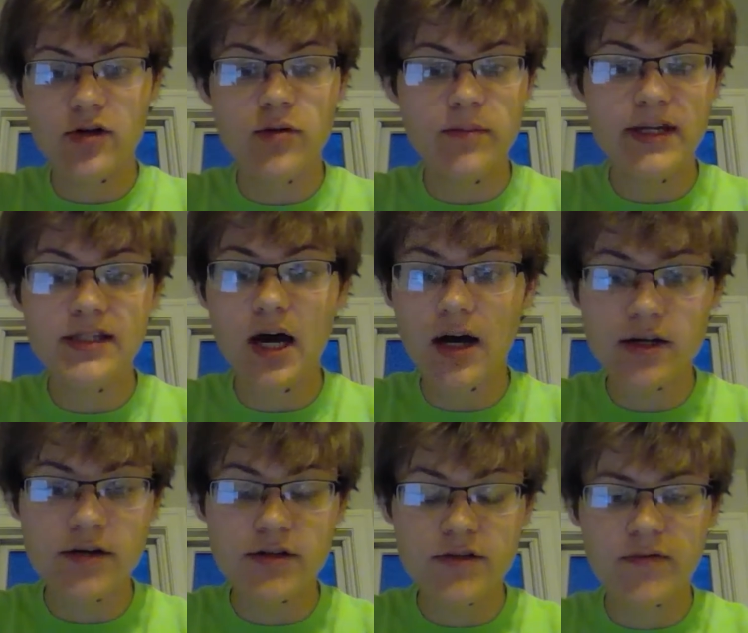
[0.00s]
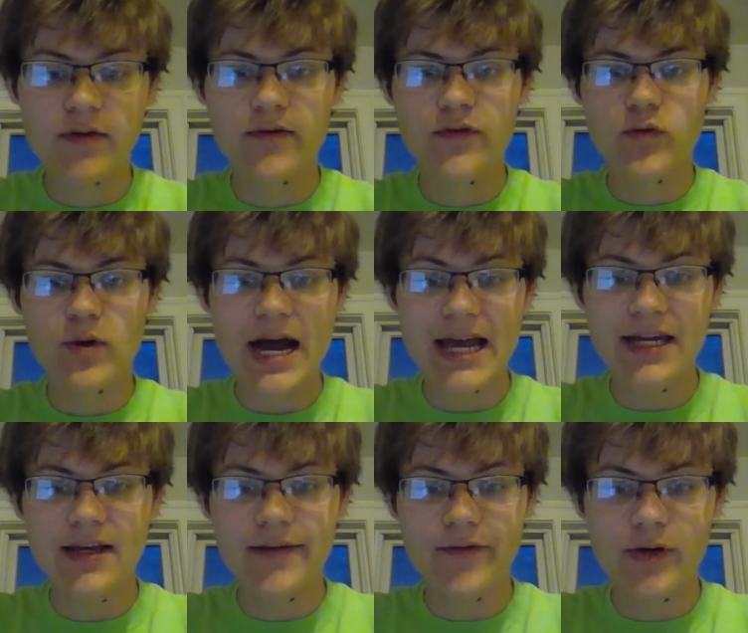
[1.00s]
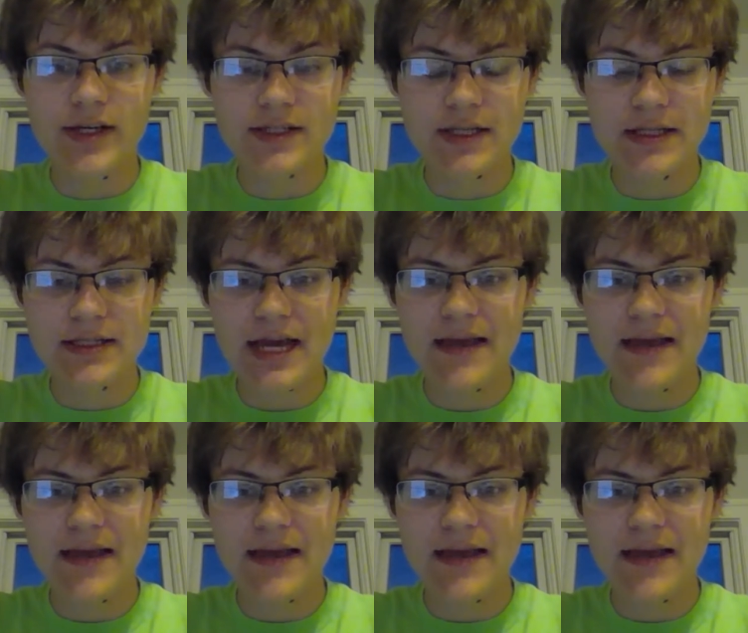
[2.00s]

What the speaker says: could be doctors for a variety of reasons,